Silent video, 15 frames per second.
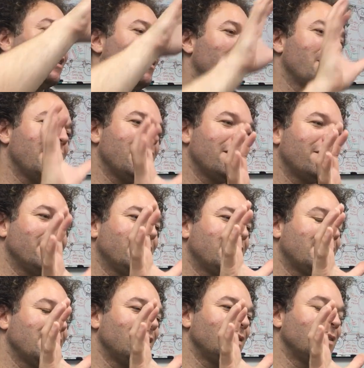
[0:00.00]
up here,
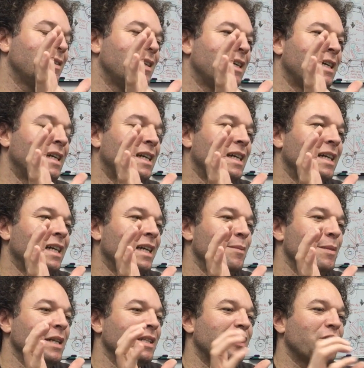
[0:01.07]
it
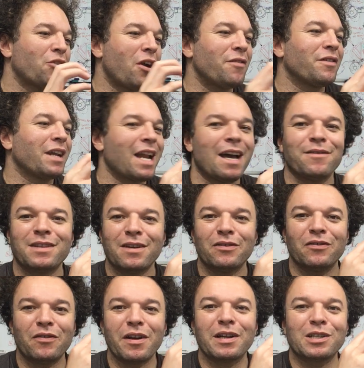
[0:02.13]
means you're either going to have
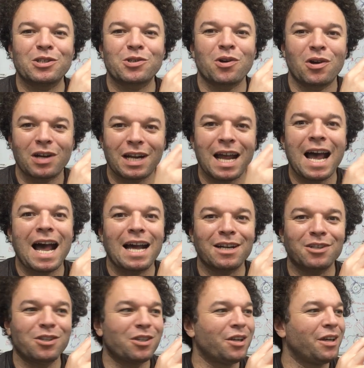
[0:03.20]
a very strong
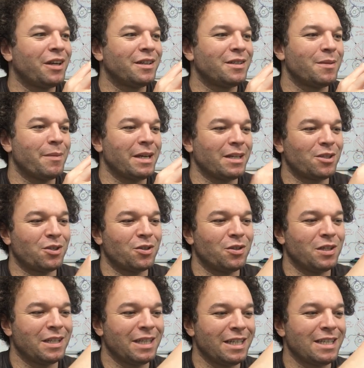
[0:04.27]
catch to make sure
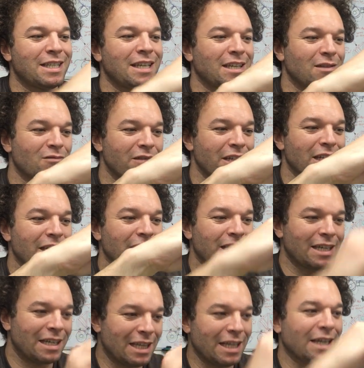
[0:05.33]
that these things really
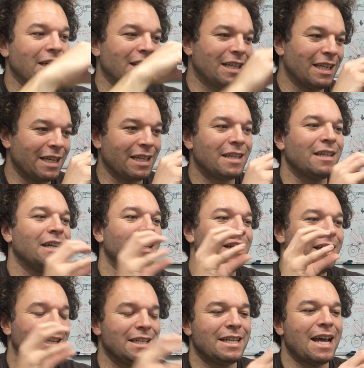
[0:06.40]
click
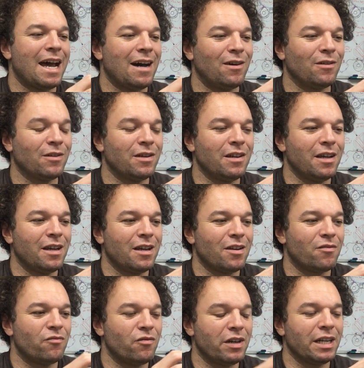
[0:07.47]
down
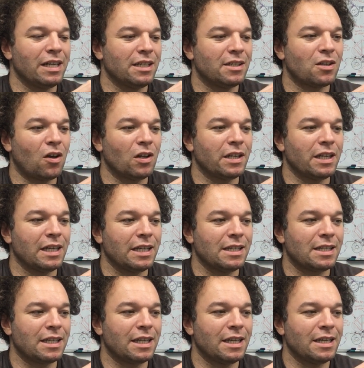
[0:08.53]
really solidly
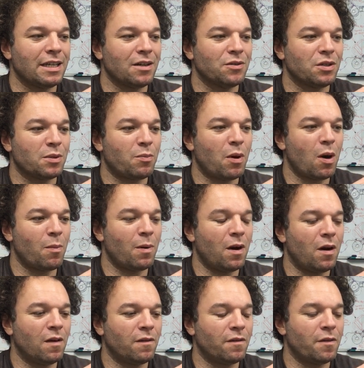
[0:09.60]
so that they don't just pop
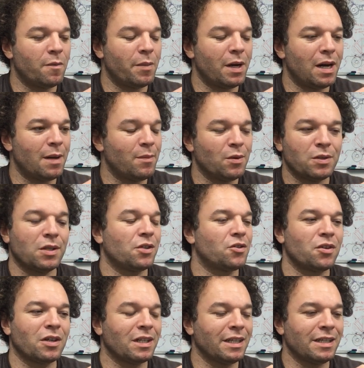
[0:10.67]
off. But I'm also
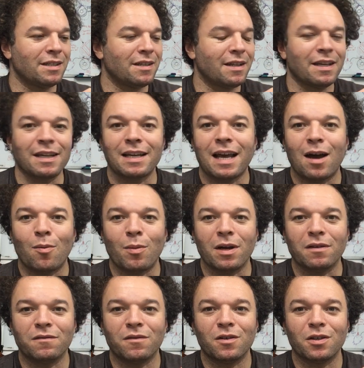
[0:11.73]
struggling to think how my
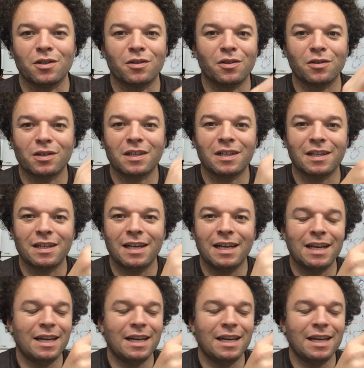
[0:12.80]
4-year-old can,